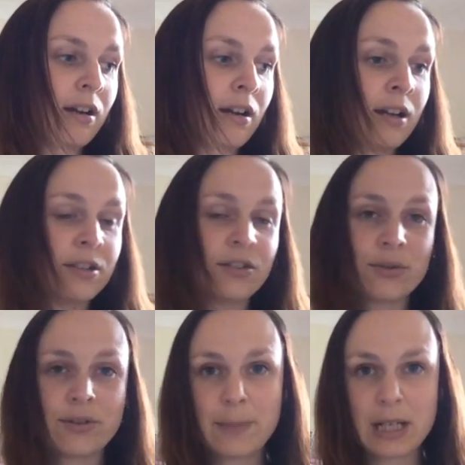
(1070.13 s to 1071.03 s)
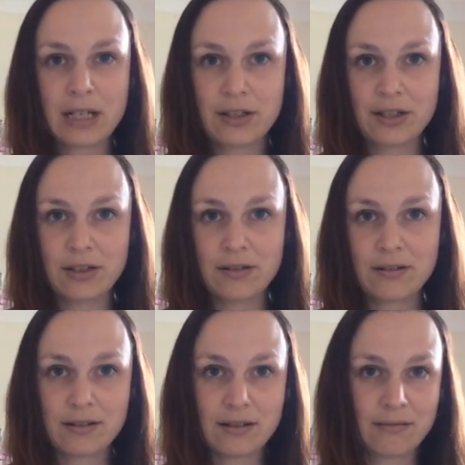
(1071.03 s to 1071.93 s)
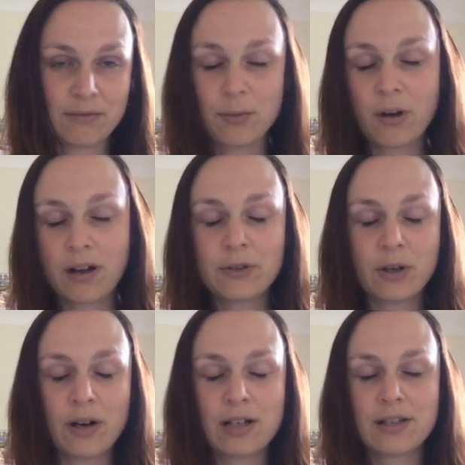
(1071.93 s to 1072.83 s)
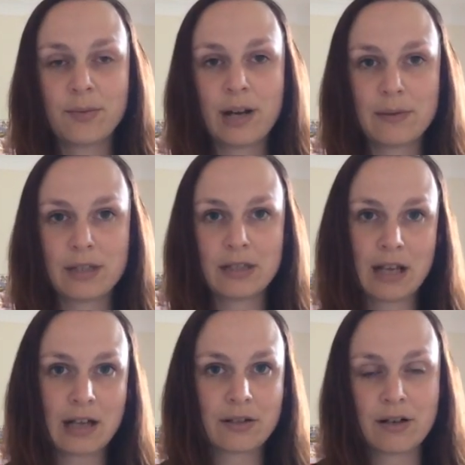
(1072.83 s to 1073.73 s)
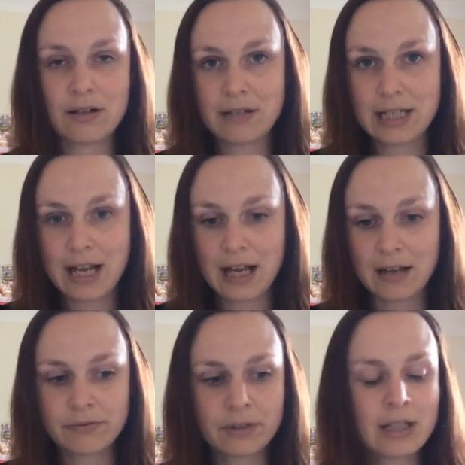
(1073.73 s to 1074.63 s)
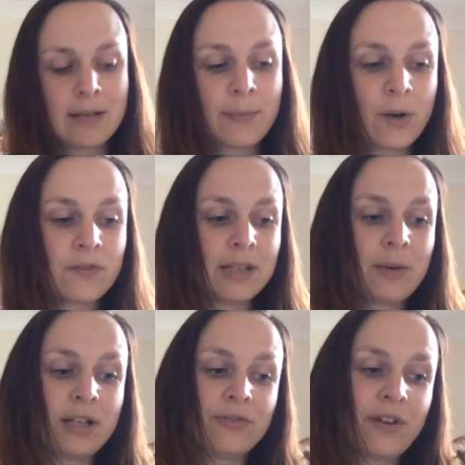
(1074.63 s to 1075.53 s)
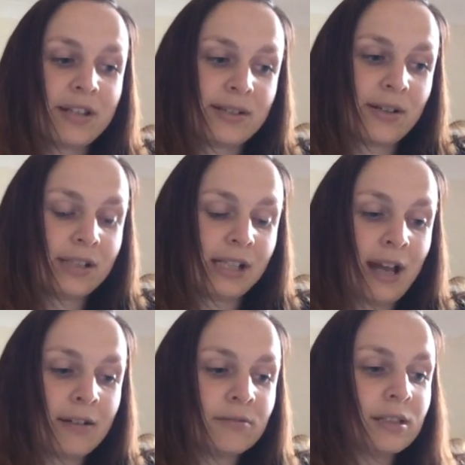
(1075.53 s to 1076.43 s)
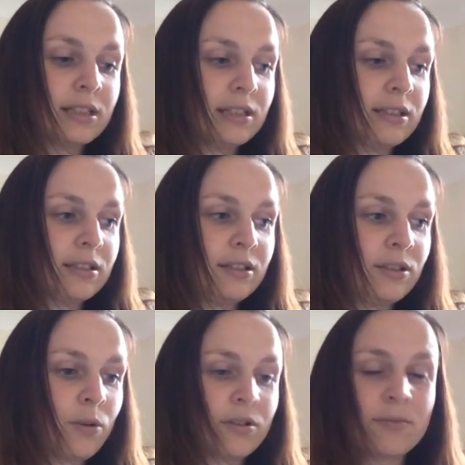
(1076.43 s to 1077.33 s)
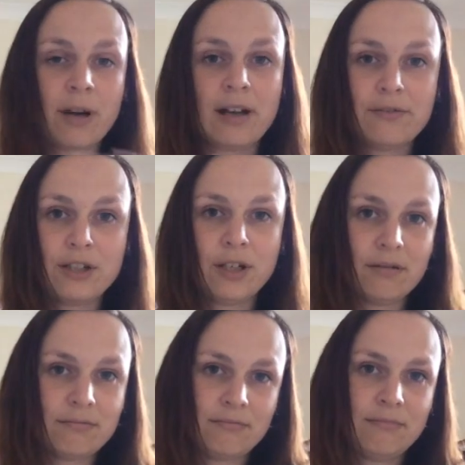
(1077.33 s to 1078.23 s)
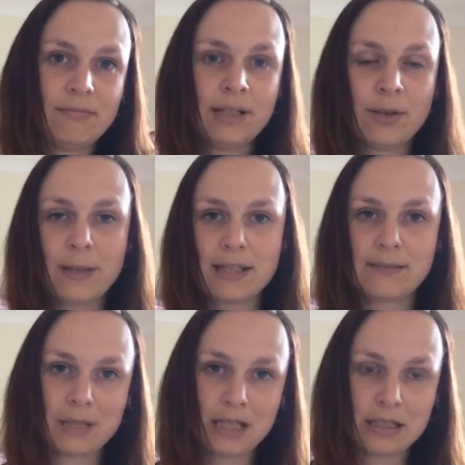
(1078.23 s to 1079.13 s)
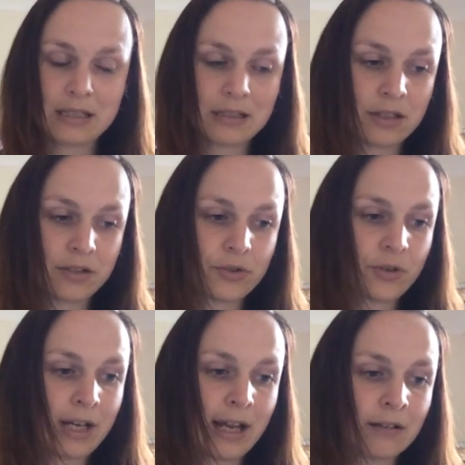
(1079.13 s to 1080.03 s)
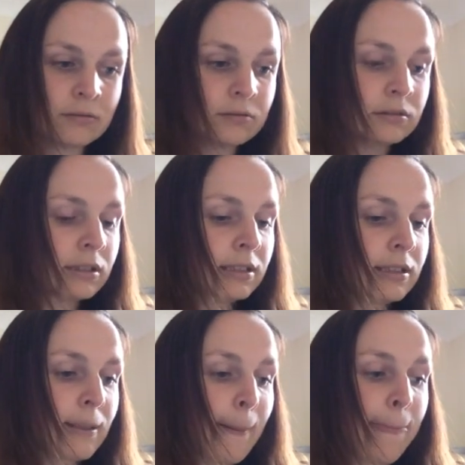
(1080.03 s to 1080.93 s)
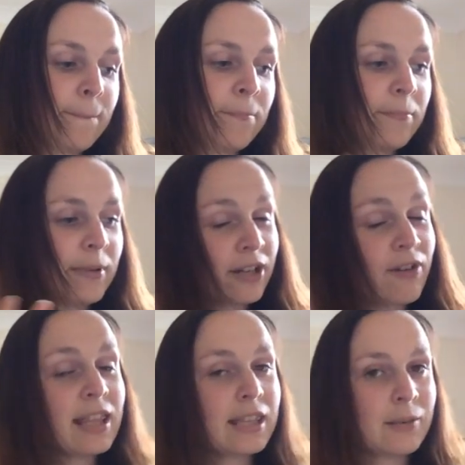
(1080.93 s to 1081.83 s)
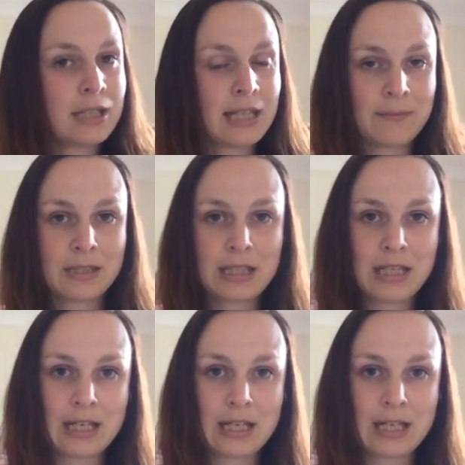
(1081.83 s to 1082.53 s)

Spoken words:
I just sort of pick and choose with what I've got. I just work with the stash I already have. But obviously when you're first starting out, you want to buy a few little bits and pieces just to try out. But the great thing with DMC